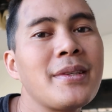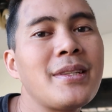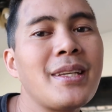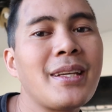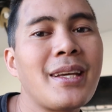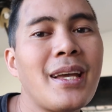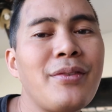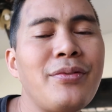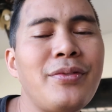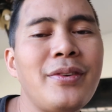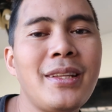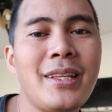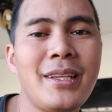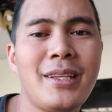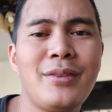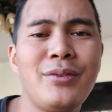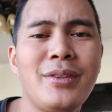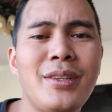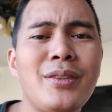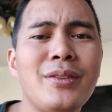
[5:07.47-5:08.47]
she's like, I feel
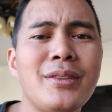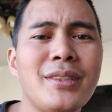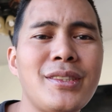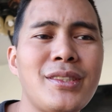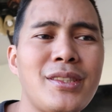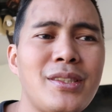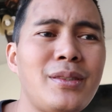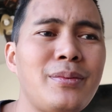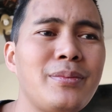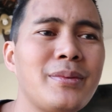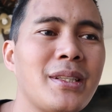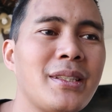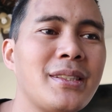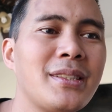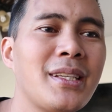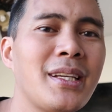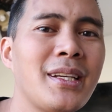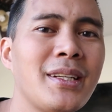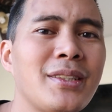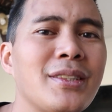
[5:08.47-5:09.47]
like we don't deserve
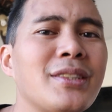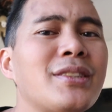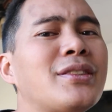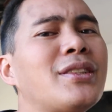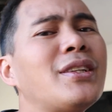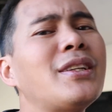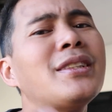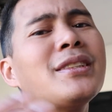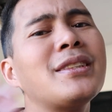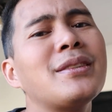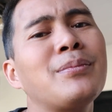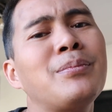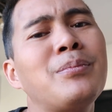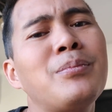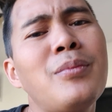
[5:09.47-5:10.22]
this because there's